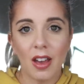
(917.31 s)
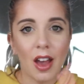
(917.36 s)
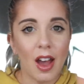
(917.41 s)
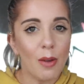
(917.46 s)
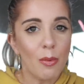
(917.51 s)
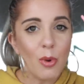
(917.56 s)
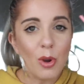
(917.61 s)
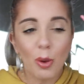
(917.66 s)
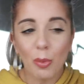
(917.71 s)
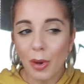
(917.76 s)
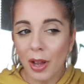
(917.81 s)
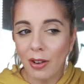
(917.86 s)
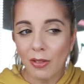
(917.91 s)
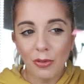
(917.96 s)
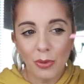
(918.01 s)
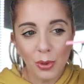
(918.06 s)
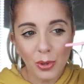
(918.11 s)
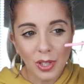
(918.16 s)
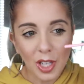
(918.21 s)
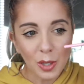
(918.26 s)
I won't complain,
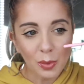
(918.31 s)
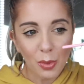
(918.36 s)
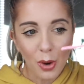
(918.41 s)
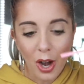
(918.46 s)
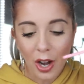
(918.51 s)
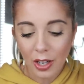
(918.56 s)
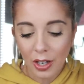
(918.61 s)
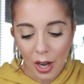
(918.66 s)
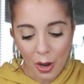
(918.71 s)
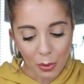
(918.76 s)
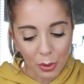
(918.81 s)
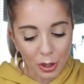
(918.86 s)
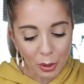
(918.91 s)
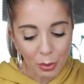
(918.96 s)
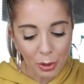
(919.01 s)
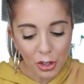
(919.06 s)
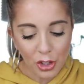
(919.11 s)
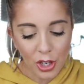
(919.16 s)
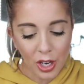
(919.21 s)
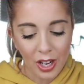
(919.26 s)
full size product. I really
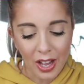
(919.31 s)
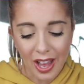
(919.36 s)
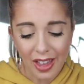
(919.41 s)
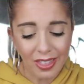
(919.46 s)
appreciate it.